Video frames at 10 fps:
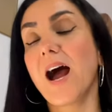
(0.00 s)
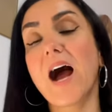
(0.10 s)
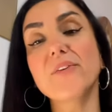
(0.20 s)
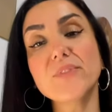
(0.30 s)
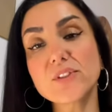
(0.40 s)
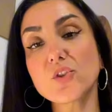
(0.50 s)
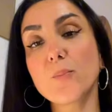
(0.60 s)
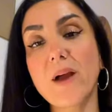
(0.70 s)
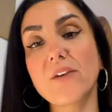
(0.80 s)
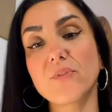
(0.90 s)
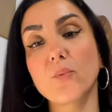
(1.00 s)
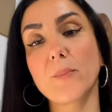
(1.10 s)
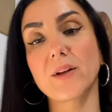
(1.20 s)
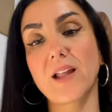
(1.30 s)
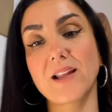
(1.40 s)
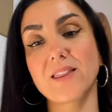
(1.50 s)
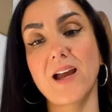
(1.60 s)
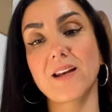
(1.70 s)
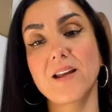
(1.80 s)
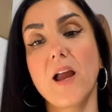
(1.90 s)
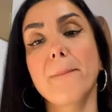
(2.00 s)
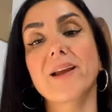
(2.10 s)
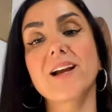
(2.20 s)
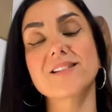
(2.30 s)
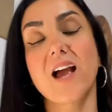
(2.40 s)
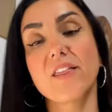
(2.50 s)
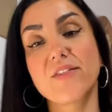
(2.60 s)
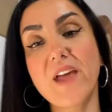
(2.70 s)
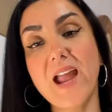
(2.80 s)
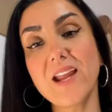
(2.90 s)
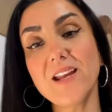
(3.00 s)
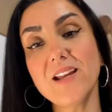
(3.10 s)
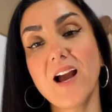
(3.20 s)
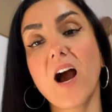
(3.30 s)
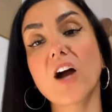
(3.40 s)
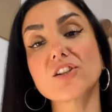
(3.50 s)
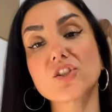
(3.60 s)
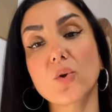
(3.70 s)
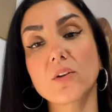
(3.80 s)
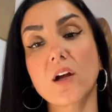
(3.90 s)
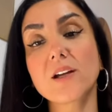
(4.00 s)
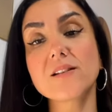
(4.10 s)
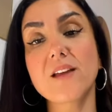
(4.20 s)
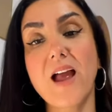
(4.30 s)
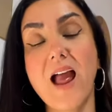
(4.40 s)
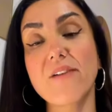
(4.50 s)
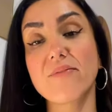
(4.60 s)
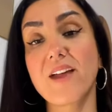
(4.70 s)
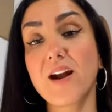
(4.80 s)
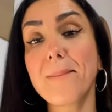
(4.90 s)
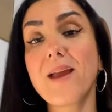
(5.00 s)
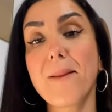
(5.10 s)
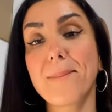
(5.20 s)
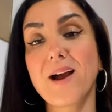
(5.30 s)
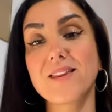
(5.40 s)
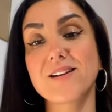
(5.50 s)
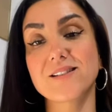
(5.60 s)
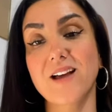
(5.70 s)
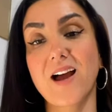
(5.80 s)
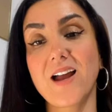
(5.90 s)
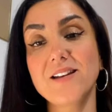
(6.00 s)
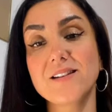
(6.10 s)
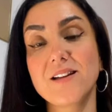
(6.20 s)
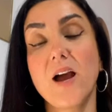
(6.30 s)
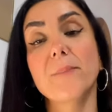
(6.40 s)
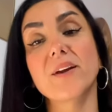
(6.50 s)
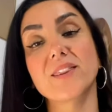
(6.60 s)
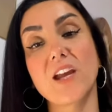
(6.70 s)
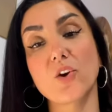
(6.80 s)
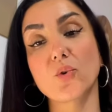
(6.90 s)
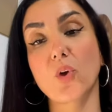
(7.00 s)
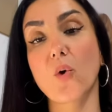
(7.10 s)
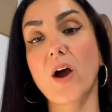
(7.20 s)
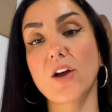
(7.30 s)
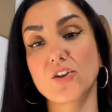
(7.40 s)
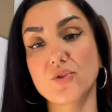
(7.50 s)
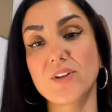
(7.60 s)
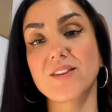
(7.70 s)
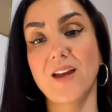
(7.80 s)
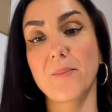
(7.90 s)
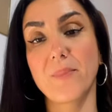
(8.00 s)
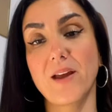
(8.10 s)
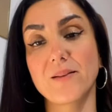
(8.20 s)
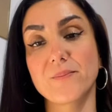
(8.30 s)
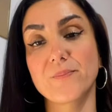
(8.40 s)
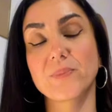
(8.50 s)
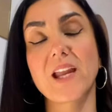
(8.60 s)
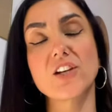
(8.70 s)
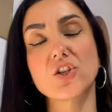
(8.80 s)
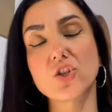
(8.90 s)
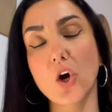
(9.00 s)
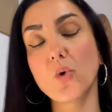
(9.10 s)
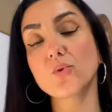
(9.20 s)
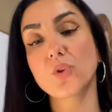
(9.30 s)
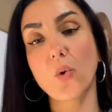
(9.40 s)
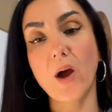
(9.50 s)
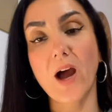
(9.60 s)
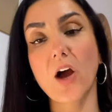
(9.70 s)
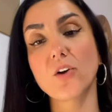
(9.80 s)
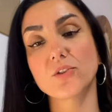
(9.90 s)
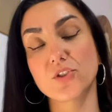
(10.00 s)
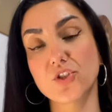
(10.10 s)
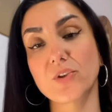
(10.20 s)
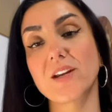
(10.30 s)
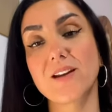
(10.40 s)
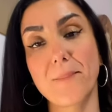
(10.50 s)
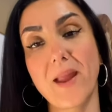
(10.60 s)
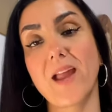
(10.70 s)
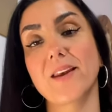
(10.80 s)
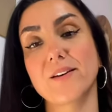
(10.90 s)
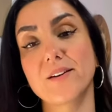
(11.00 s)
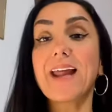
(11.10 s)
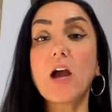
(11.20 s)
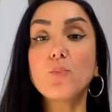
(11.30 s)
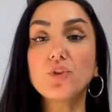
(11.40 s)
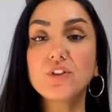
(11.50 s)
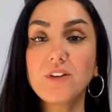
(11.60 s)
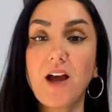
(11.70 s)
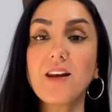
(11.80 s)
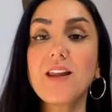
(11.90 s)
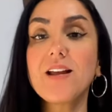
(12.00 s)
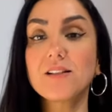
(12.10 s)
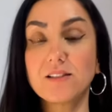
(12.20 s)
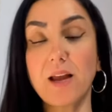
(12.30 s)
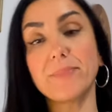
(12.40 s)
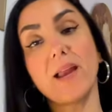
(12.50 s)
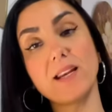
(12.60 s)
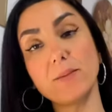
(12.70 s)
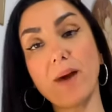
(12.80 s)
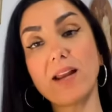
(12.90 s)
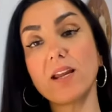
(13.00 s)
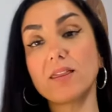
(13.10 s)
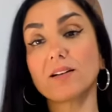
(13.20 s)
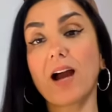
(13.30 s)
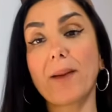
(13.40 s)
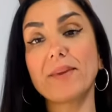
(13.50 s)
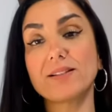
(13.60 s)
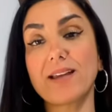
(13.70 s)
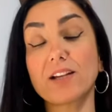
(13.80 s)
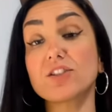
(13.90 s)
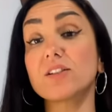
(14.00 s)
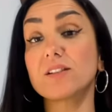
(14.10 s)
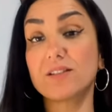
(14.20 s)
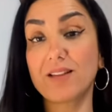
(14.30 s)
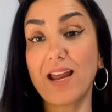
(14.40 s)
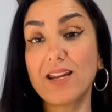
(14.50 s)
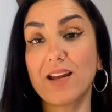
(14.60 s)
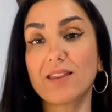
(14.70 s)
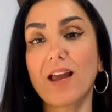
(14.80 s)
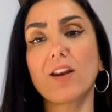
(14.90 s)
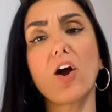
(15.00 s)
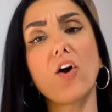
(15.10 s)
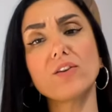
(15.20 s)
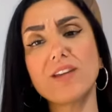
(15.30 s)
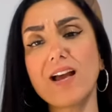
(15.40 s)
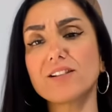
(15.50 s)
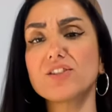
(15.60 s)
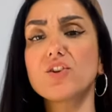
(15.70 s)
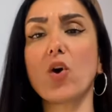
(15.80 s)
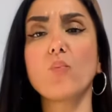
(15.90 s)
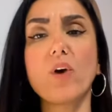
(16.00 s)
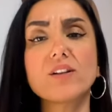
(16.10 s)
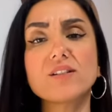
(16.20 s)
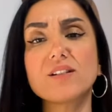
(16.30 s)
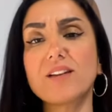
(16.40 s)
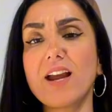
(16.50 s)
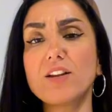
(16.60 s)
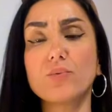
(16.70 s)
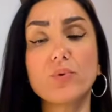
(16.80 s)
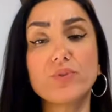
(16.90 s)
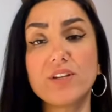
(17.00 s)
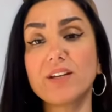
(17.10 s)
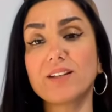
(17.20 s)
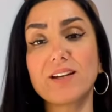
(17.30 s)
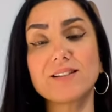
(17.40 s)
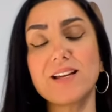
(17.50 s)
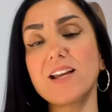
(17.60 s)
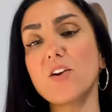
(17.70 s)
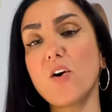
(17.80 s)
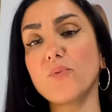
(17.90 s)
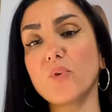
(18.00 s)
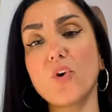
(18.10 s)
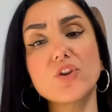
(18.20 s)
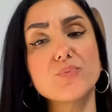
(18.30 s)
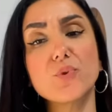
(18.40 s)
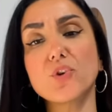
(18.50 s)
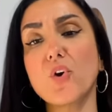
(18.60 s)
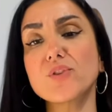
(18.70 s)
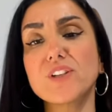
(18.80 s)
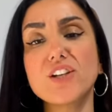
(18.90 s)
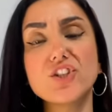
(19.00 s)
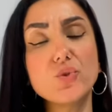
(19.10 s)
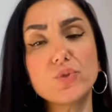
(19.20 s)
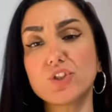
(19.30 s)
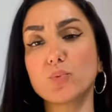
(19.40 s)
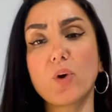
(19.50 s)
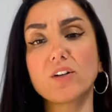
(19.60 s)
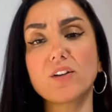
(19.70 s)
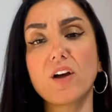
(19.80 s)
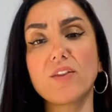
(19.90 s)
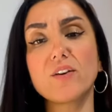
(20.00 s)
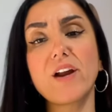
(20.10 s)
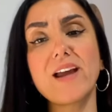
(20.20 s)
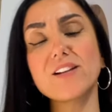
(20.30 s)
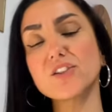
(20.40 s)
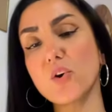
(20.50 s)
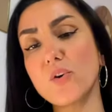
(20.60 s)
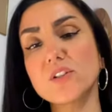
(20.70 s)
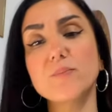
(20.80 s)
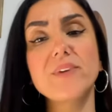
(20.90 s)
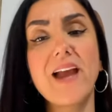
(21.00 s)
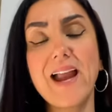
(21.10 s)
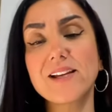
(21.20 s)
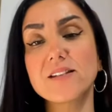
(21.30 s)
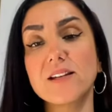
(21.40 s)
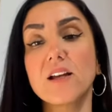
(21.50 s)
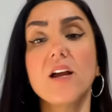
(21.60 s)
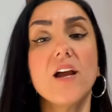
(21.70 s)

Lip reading: I feel so bad for women like that because they are so lucky to have their man by their side, but they don't know how to treat that man. They don't know how to treat a man. And I will not accept anybody in the comment section saying that, oh yes, once the daily routine kicks in, of course, we're going to get used to one another and it's going to be hectic.